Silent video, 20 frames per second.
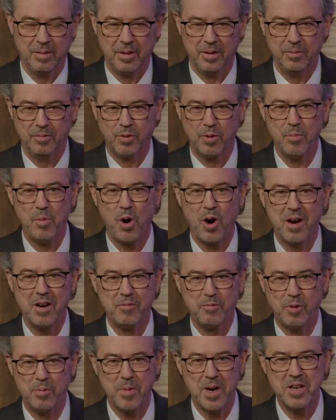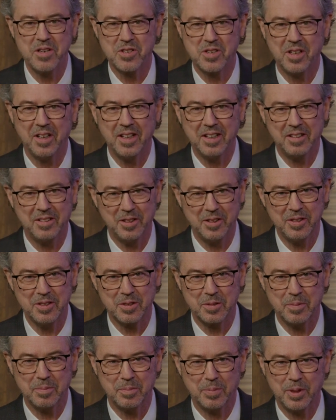for more information like
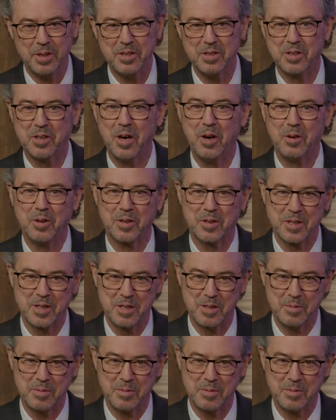this, please go to the